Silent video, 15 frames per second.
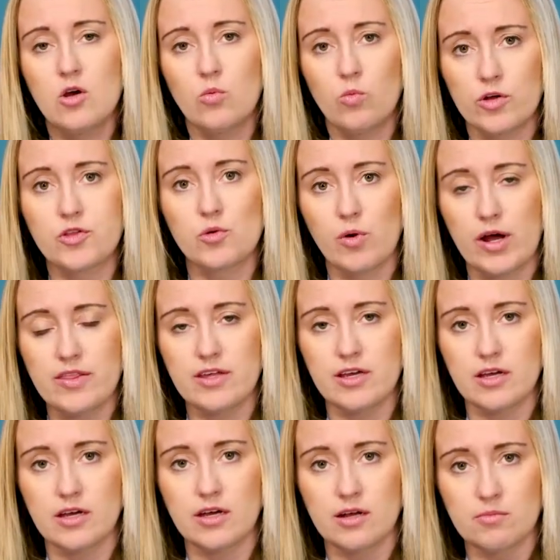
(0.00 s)
with the way
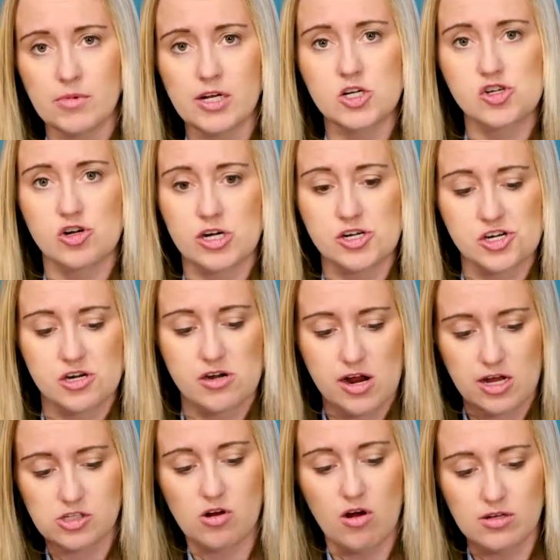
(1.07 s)
the administration
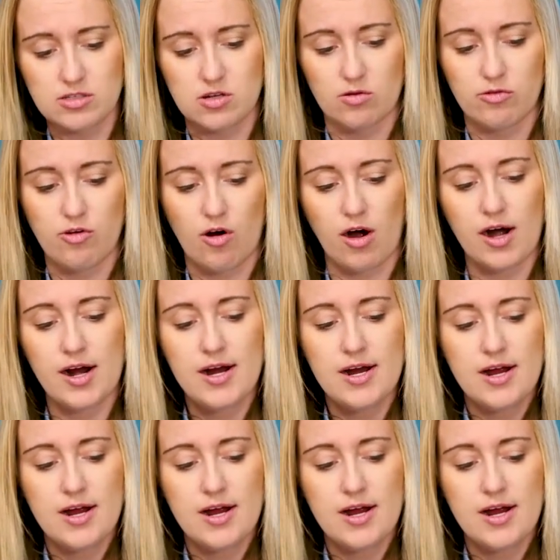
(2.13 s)
has gone so far,